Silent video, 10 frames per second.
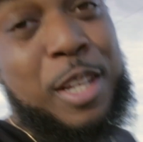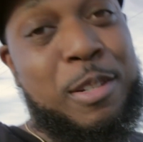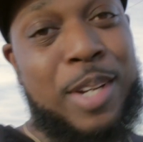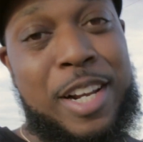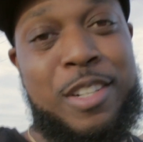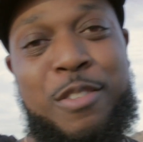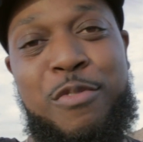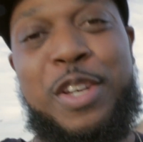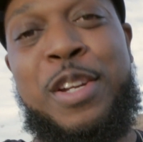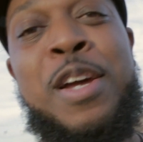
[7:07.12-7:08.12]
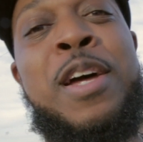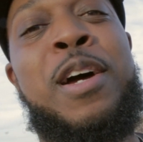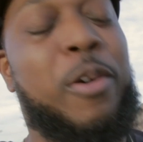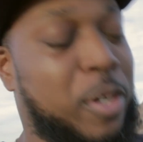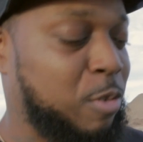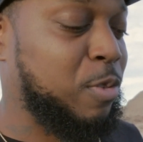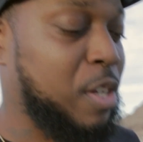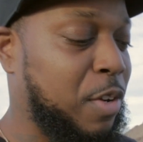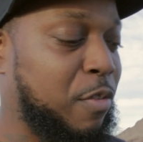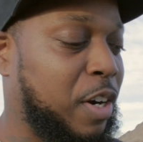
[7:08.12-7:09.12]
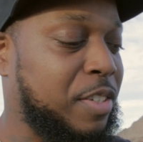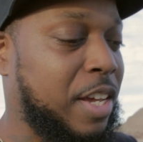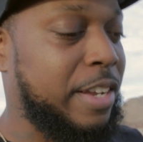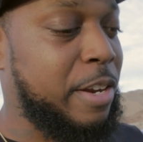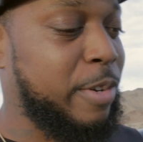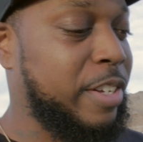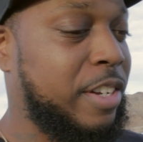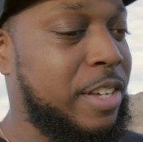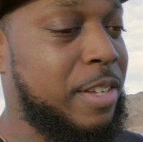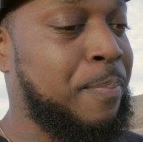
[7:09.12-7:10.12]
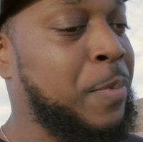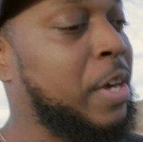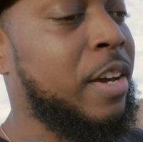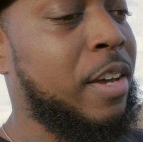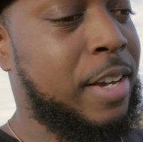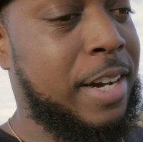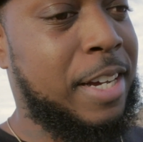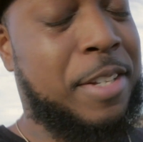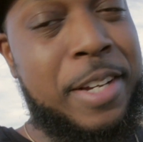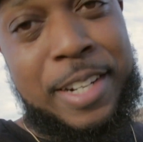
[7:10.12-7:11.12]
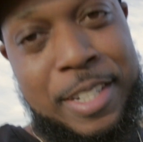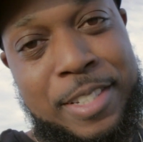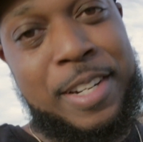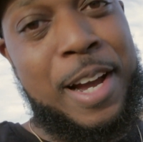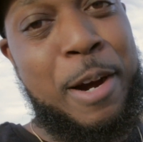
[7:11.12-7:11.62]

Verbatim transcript: things would actually fit on the 275s. I literally did constant